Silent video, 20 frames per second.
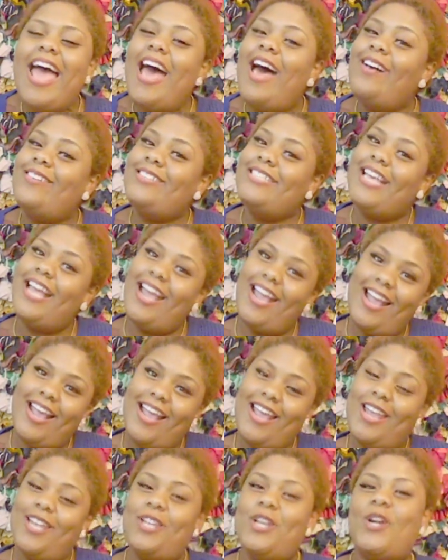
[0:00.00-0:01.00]
how to
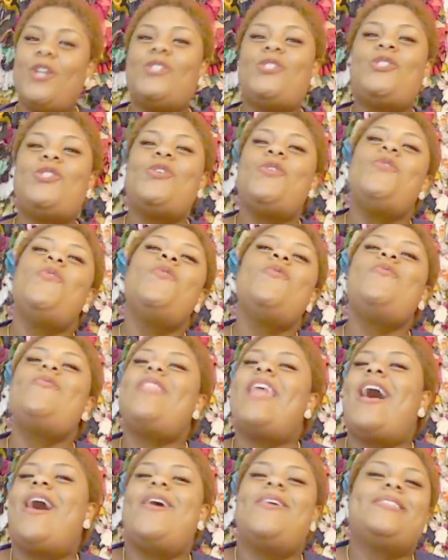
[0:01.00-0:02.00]
end your
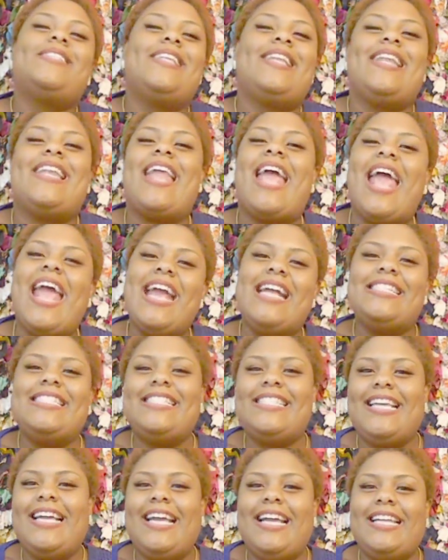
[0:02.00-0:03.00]

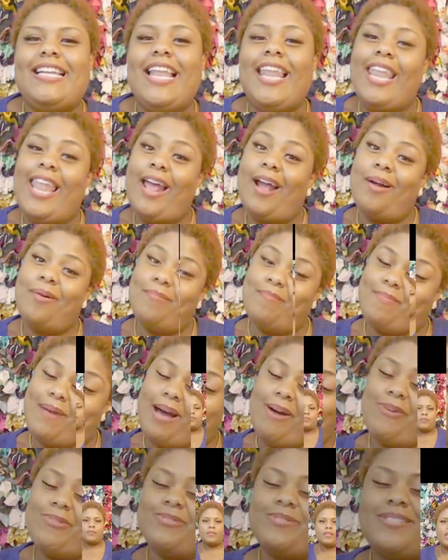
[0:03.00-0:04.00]
2018 like a
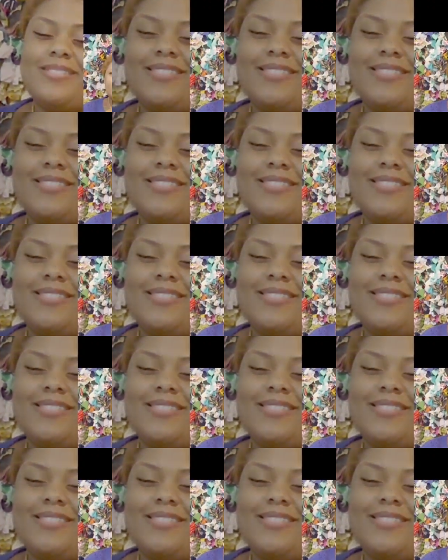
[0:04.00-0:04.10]
boss.